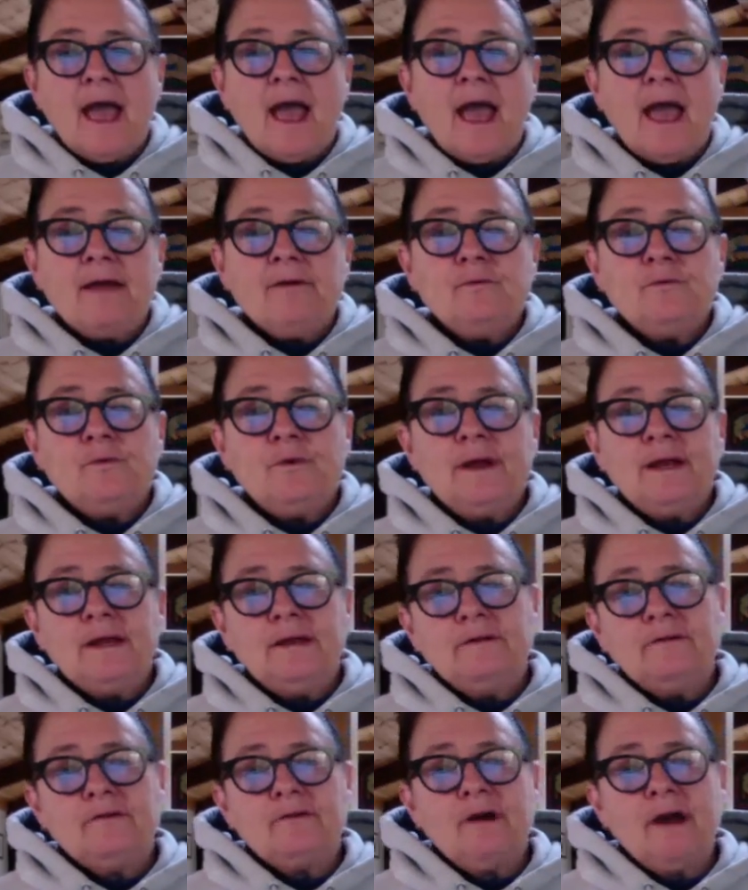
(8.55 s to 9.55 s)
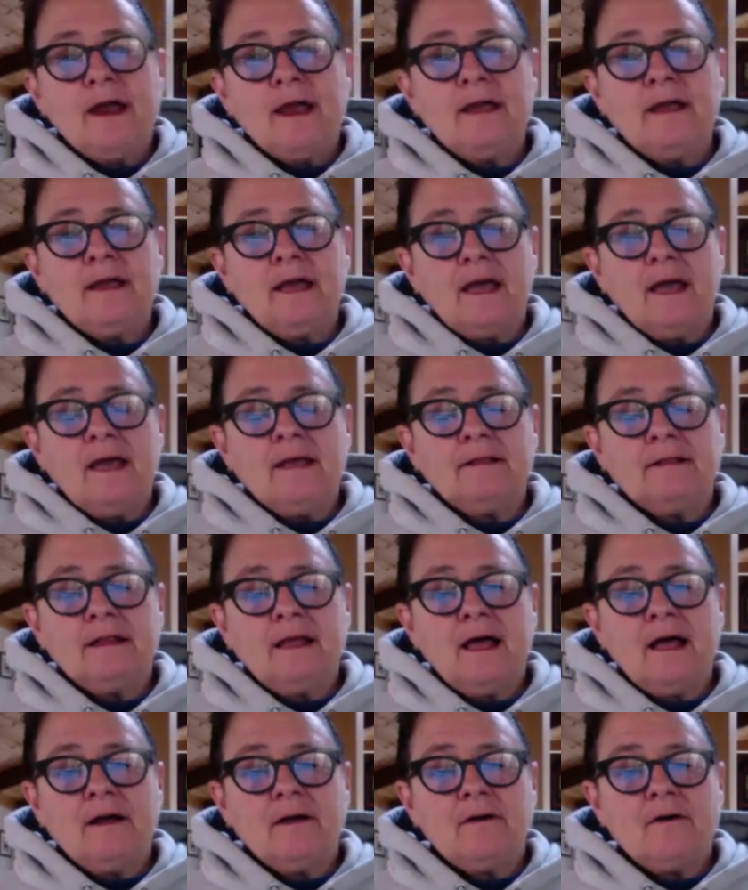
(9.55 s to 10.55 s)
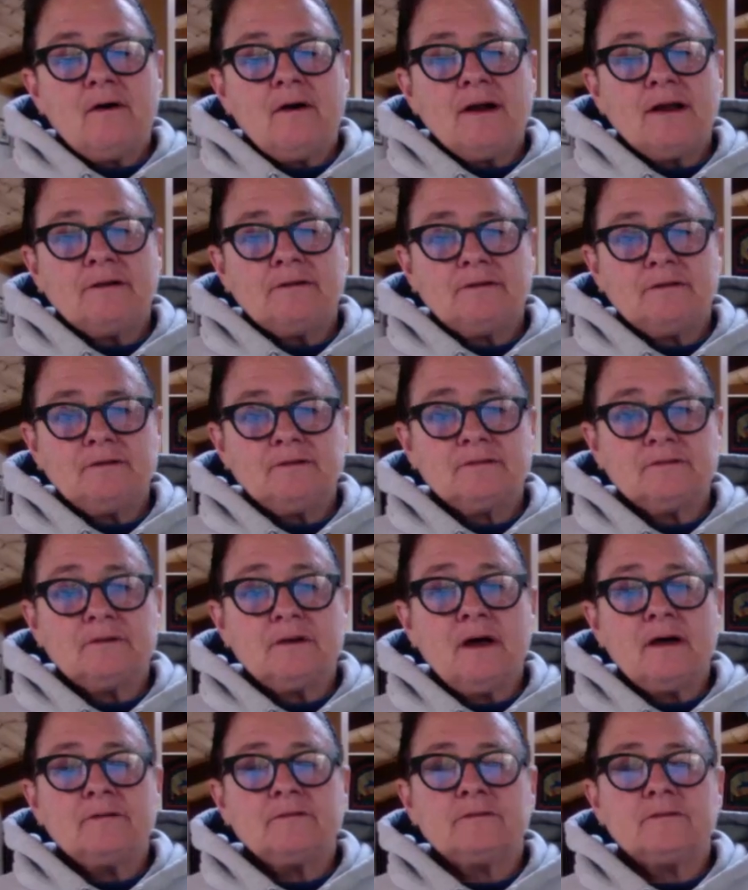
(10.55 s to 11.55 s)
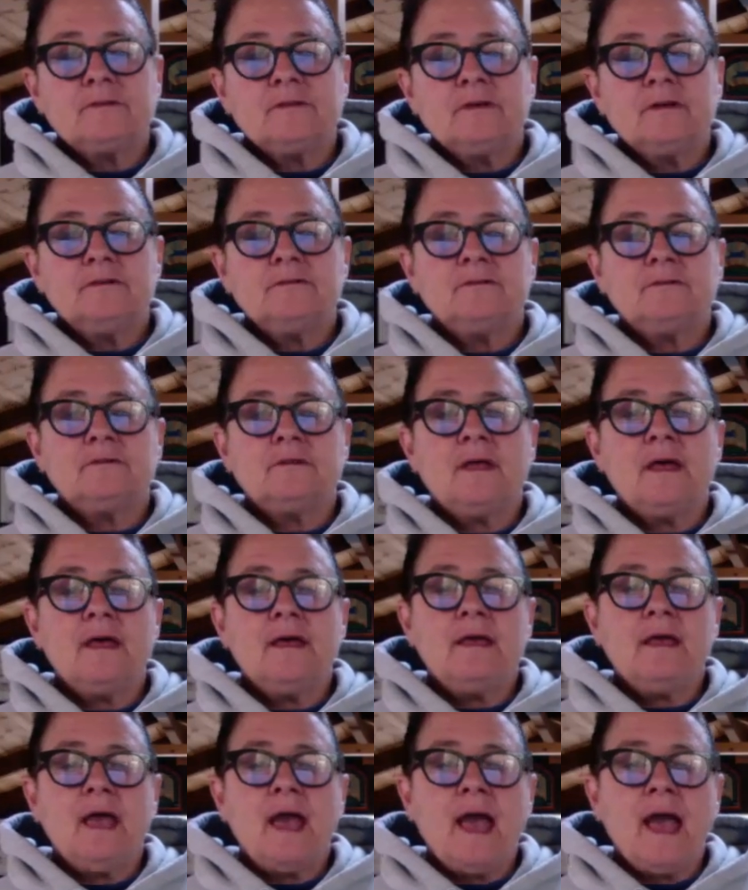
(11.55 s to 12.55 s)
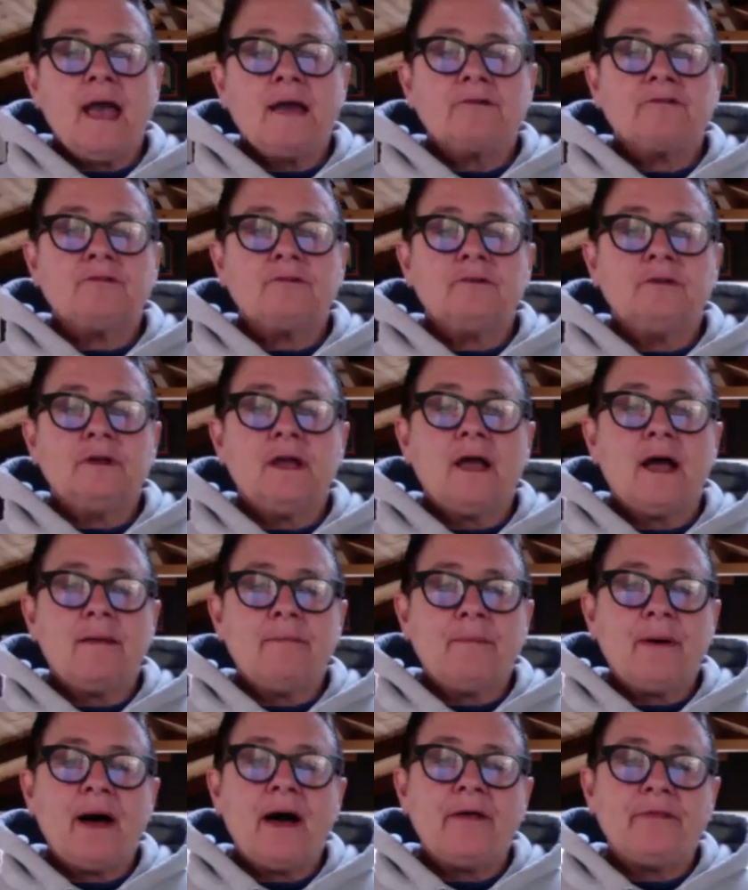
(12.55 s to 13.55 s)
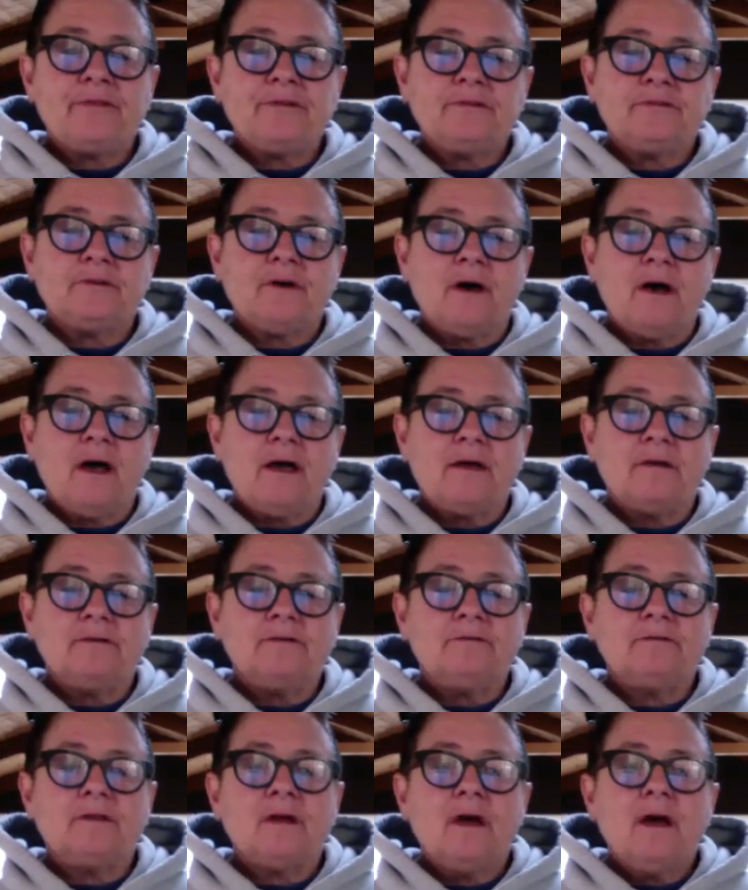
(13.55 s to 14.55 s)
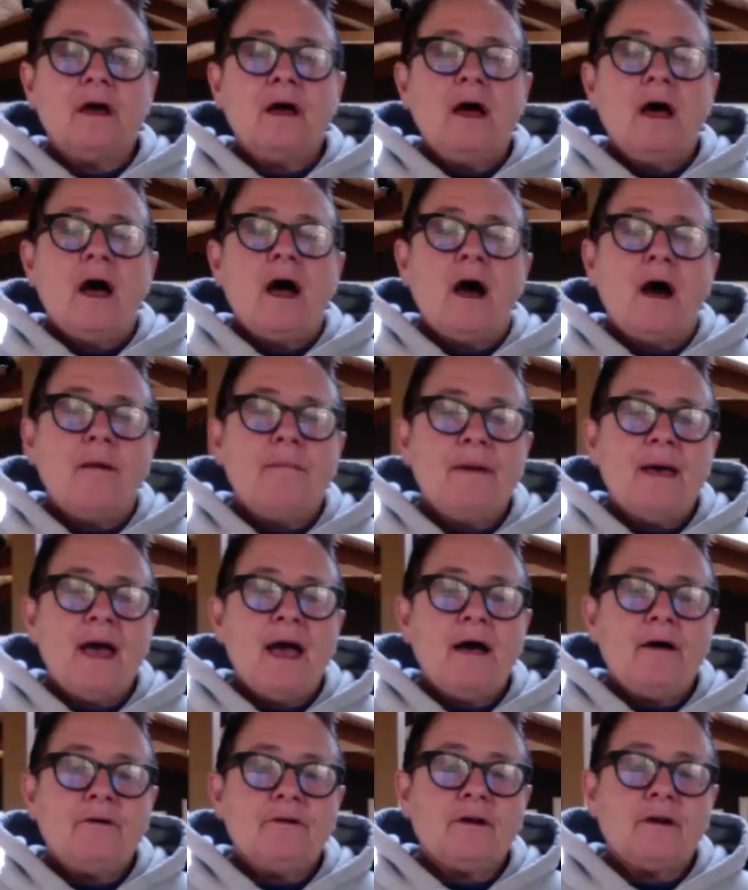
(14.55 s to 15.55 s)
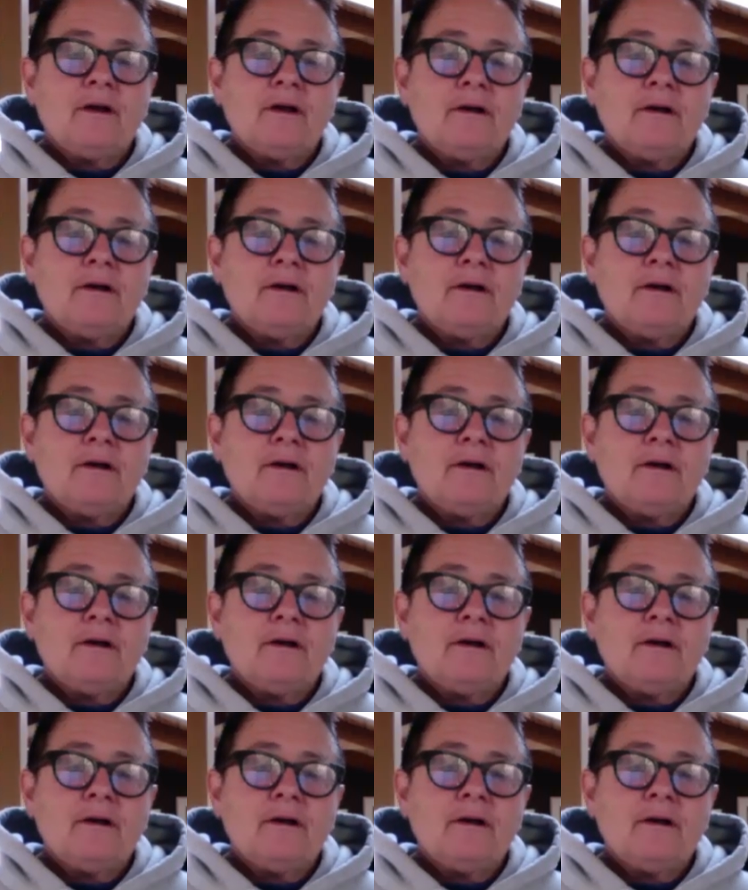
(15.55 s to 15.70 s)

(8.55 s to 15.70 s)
And when Craik and Lockhart discussed this, they actually hypothesized about